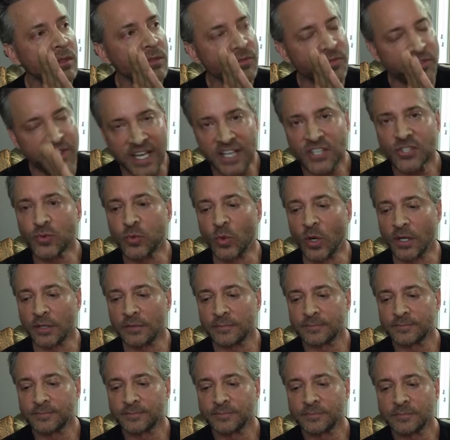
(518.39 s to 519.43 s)
this
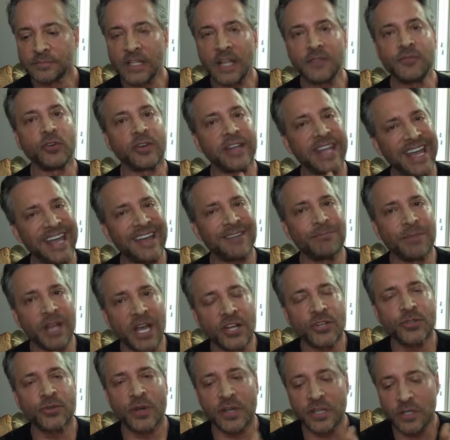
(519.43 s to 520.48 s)
one, if you can't
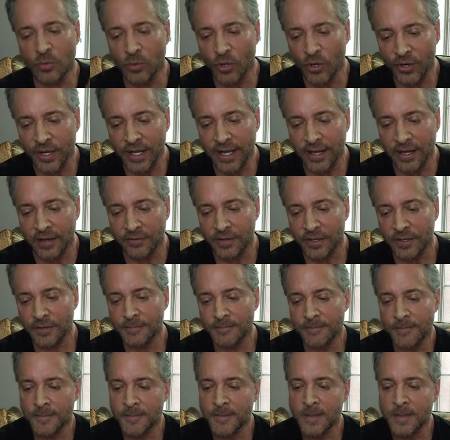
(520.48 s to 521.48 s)
measure it, you won't have it.